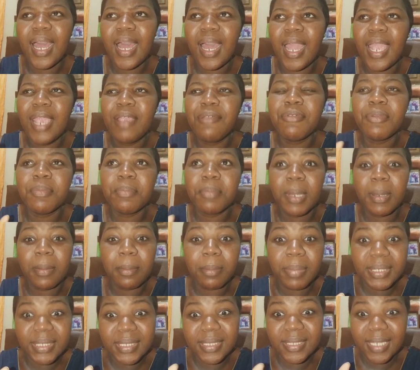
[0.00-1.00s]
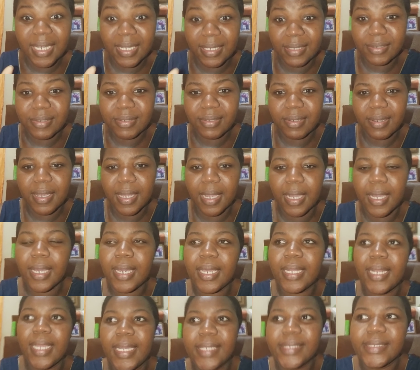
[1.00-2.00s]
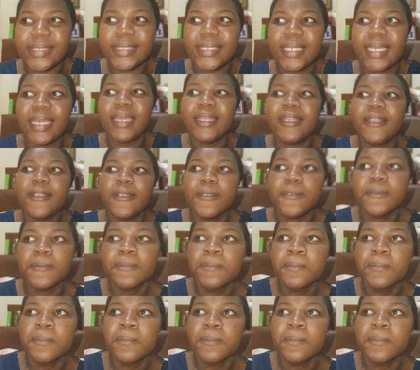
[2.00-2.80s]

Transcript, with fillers: I remember saying to God, I said,